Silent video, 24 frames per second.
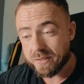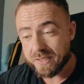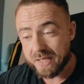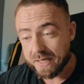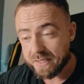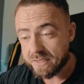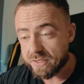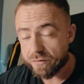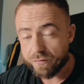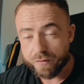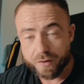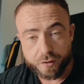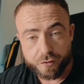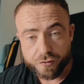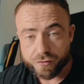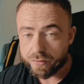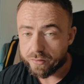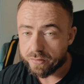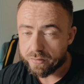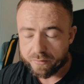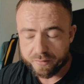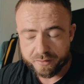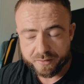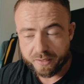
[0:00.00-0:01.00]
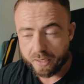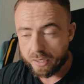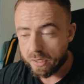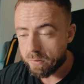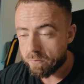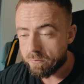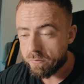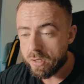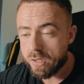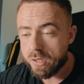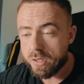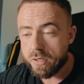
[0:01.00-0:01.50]
Test 300, the
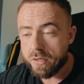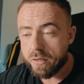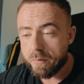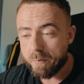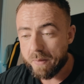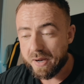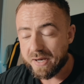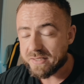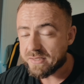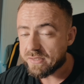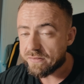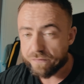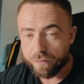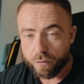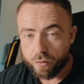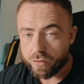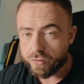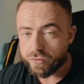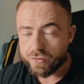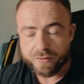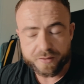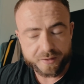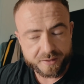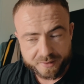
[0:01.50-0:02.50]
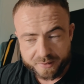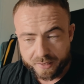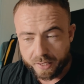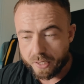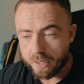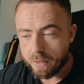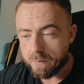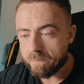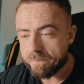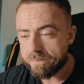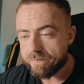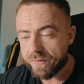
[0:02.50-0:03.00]
same. Mast 400, the
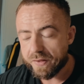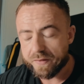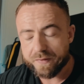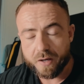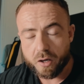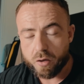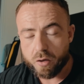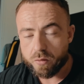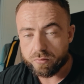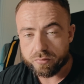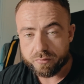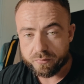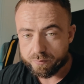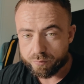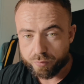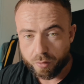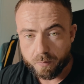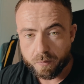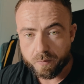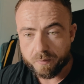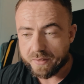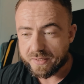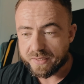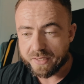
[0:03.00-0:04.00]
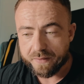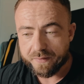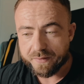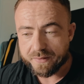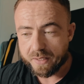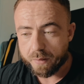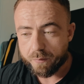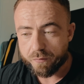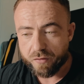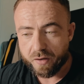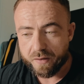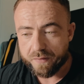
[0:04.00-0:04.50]
same. And that'll probably stay the
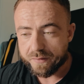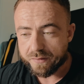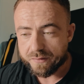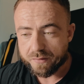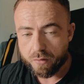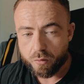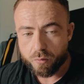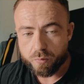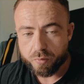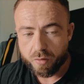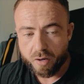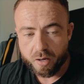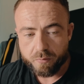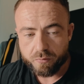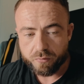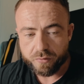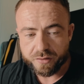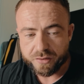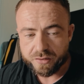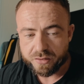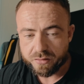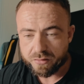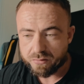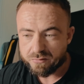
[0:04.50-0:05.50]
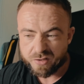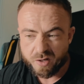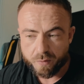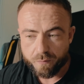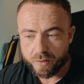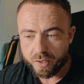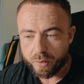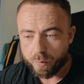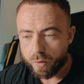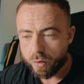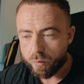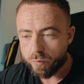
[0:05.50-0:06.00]
same throughout this whole prep, which
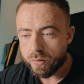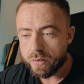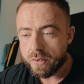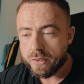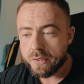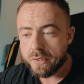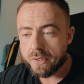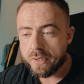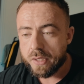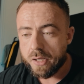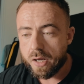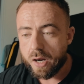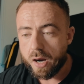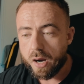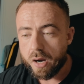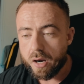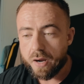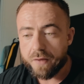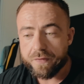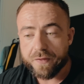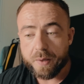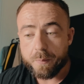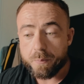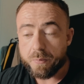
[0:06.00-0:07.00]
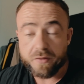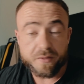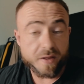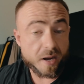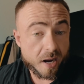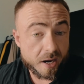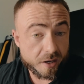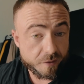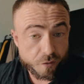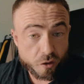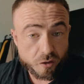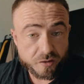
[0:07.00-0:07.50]
generally it will. And then, but the
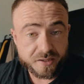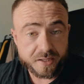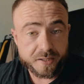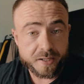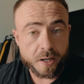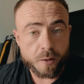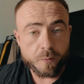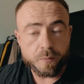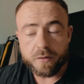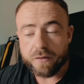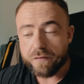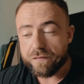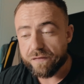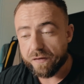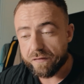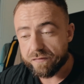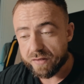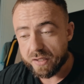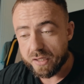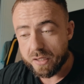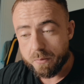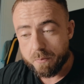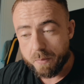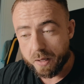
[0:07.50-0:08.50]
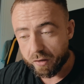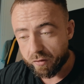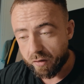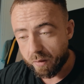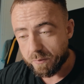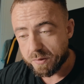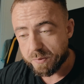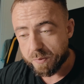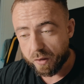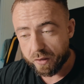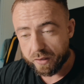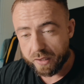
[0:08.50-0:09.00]
anabol's in now, 50
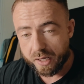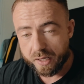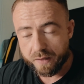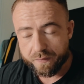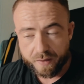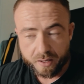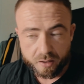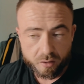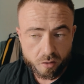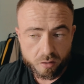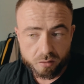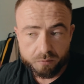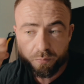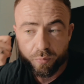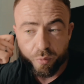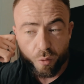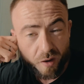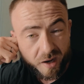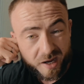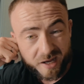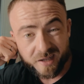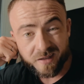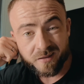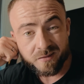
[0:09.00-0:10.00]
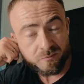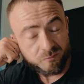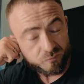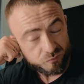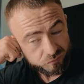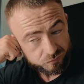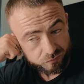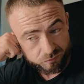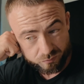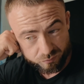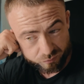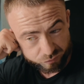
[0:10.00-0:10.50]
milligrams per day. And that got put in
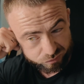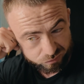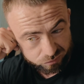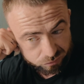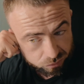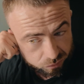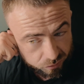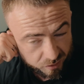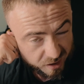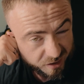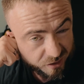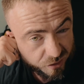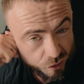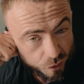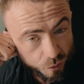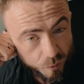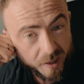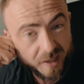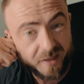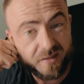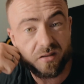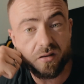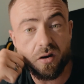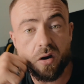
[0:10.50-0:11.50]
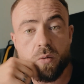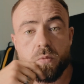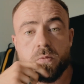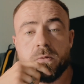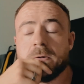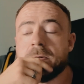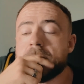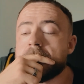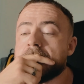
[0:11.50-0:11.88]
2 weeks ago.